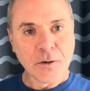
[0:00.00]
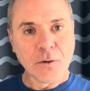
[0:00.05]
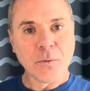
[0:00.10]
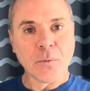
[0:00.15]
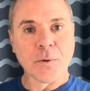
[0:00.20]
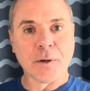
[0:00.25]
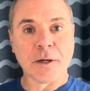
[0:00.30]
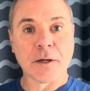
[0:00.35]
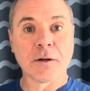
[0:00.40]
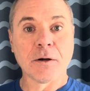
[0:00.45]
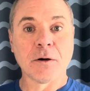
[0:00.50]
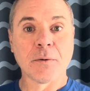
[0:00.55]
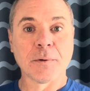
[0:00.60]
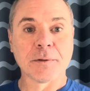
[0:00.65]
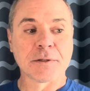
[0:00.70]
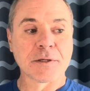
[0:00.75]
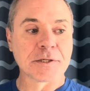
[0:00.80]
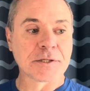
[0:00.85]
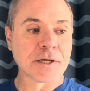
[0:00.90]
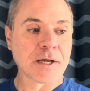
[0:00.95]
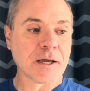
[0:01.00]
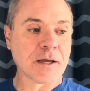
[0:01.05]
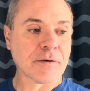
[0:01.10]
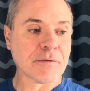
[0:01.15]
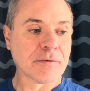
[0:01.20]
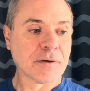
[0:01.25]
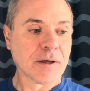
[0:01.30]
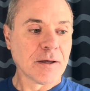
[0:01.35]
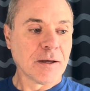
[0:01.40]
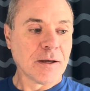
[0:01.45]
We'll get going with the
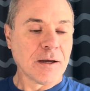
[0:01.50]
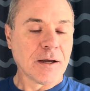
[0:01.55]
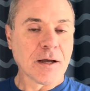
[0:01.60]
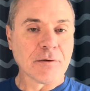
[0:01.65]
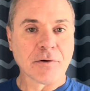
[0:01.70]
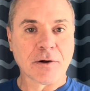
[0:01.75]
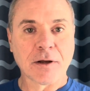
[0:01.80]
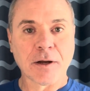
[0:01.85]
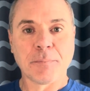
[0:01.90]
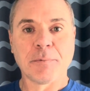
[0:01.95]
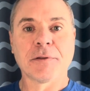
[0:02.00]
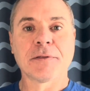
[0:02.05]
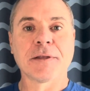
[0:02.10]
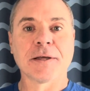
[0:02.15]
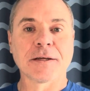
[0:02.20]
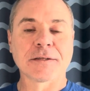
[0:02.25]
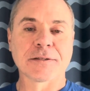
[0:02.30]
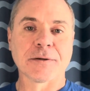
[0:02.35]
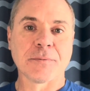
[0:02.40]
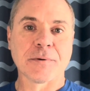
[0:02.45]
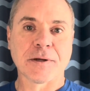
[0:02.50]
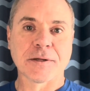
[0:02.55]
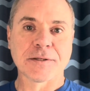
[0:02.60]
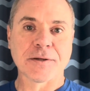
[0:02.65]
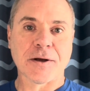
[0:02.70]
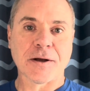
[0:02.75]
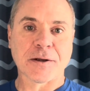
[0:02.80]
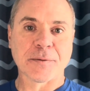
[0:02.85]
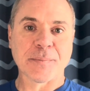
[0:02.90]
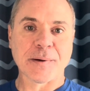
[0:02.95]
shave. I have a couple things I want to
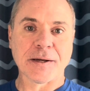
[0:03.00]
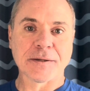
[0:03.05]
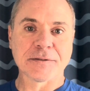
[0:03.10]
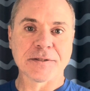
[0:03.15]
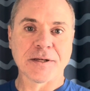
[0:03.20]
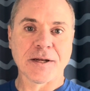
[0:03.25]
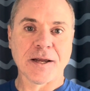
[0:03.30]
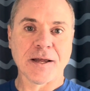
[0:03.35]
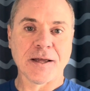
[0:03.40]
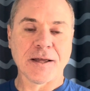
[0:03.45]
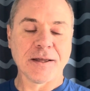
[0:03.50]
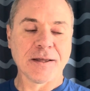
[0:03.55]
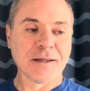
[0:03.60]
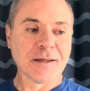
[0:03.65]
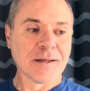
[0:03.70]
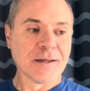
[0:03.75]
talk about today,